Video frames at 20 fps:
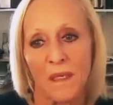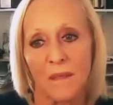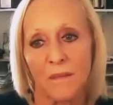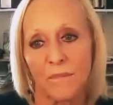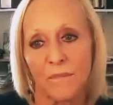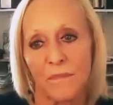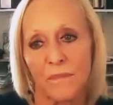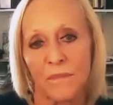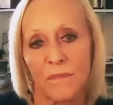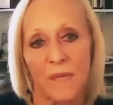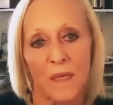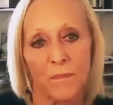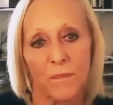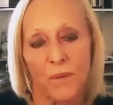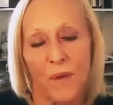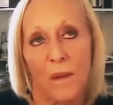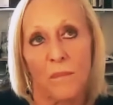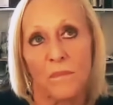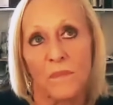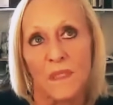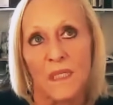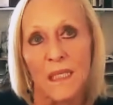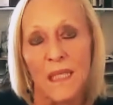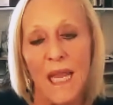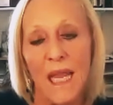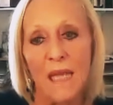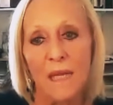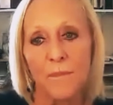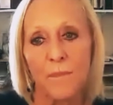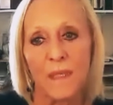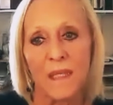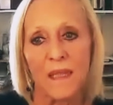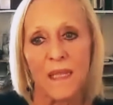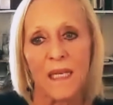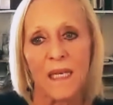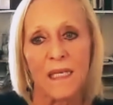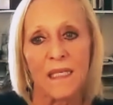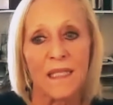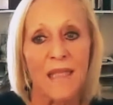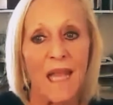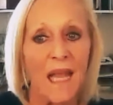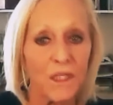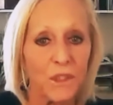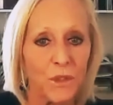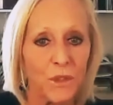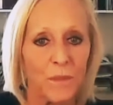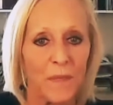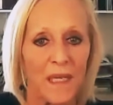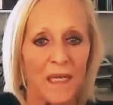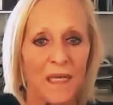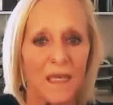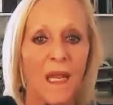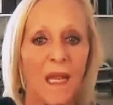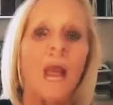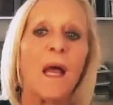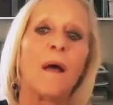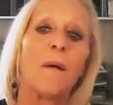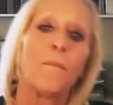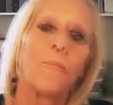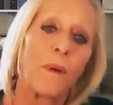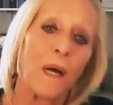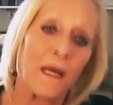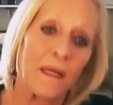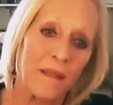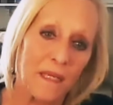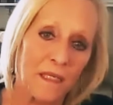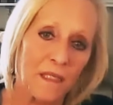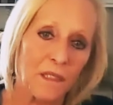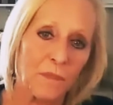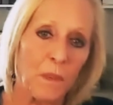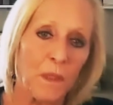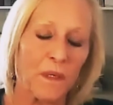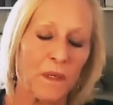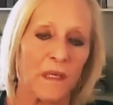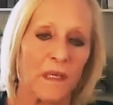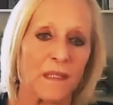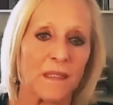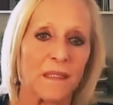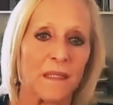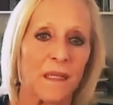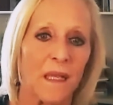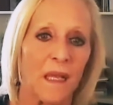a, a problem delayed, but then exacerbated by the experience.